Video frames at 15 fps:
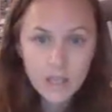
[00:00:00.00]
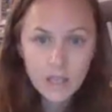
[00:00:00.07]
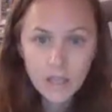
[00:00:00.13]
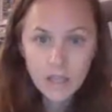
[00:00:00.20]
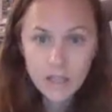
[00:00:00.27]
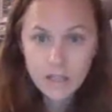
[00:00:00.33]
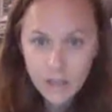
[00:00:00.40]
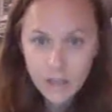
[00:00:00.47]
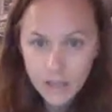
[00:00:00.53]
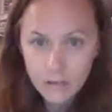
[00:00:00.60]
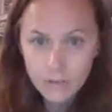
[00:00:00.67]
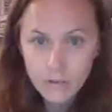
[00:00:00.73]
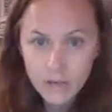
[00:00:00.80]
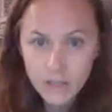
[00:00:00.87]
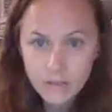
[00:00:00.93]
getting your head
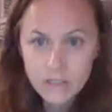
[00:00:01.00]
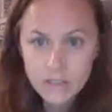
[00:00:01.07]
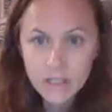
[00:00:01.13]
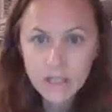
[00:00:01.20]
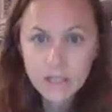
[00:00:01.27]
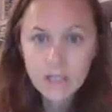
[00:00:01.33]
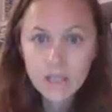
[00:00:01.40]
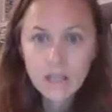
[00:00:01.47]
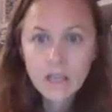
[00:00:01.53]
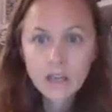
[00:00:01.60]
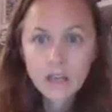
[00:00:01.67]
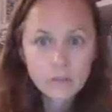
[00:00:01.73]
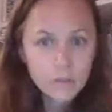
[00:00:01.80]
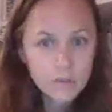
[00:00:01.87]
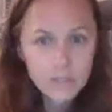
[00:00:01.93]
around it
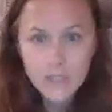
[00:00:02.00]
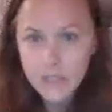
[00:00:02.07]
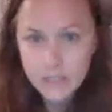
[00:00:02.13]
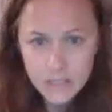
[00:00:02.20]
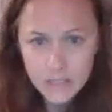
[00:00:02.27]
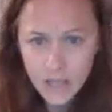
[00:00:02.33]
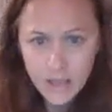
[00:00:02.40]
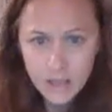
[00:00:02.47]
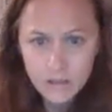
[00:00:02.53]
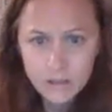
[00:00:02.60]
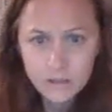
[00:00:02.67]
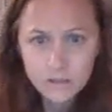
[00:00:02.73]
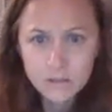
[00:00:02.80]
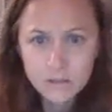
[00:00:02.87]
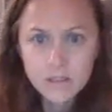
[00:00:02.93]
and all that
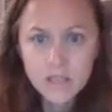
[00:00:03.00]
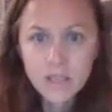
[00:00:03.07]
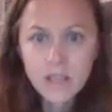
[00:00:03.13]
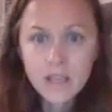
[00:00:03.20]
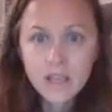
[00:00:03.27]
entails